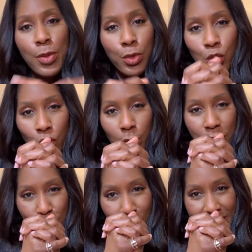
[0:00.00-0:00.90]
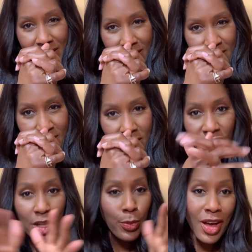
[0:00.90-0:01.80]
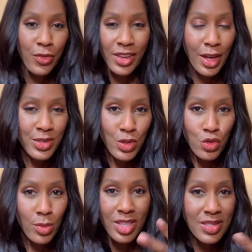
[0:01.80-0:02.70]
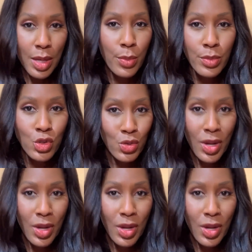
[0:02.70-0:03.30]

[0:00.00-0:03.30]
people who are bitten by ticks develop alpha-gal syndrome and some do